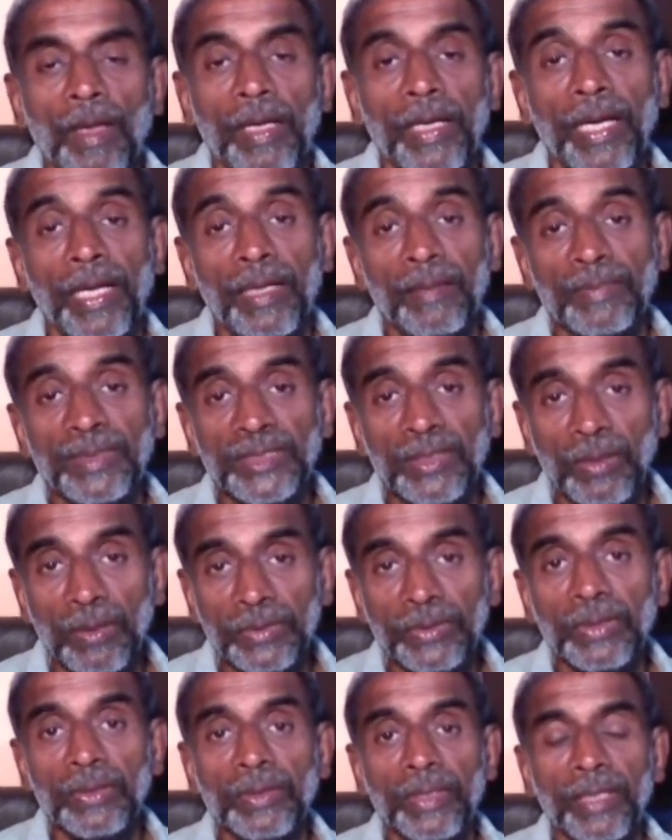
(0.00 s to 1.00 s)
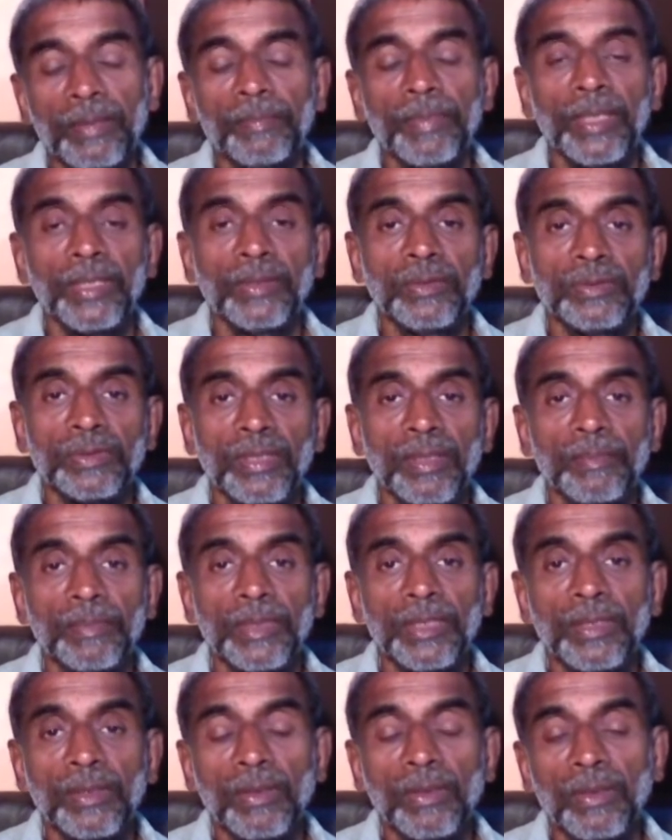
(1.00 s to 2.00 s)
Cannabis also can produce
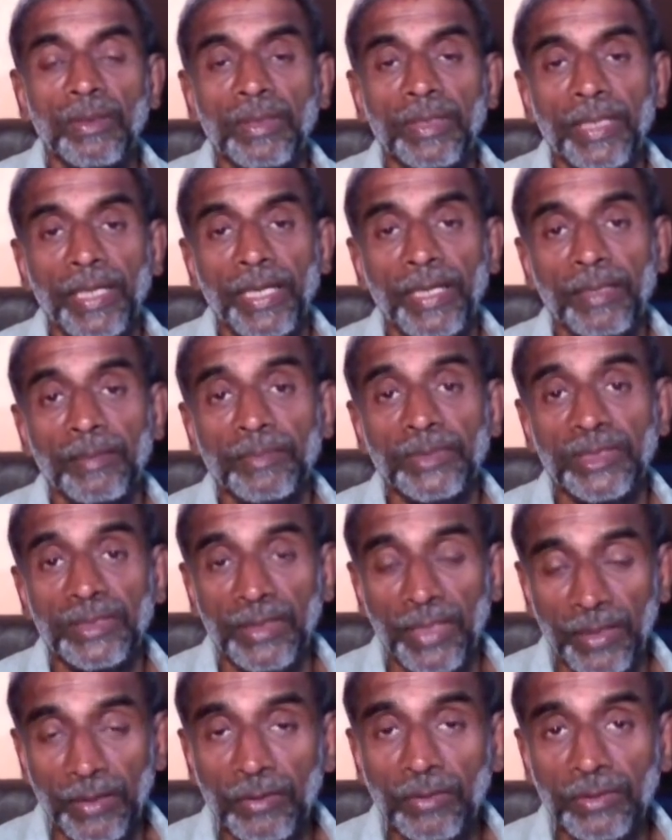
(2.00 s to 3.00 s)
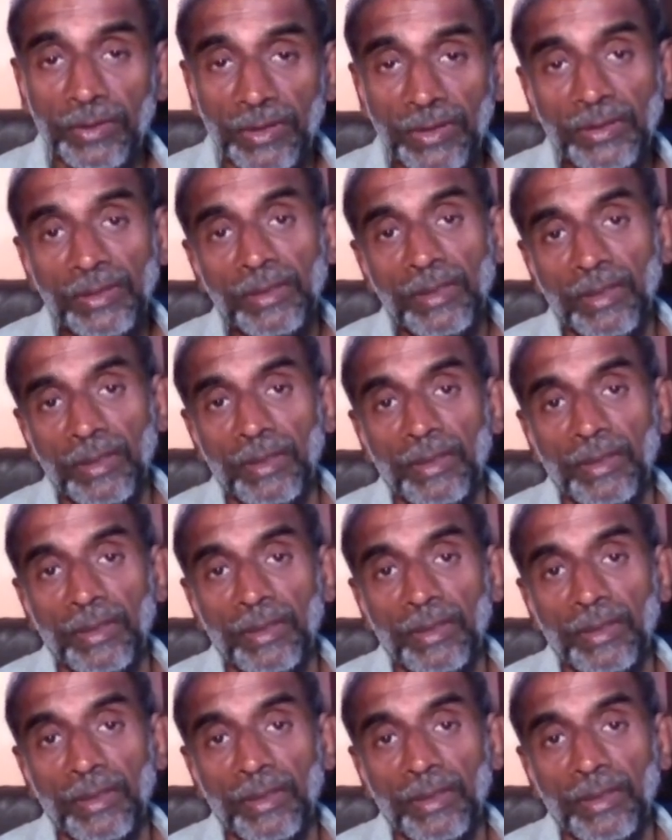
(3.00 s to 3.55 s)
something called a cannabis psychosis.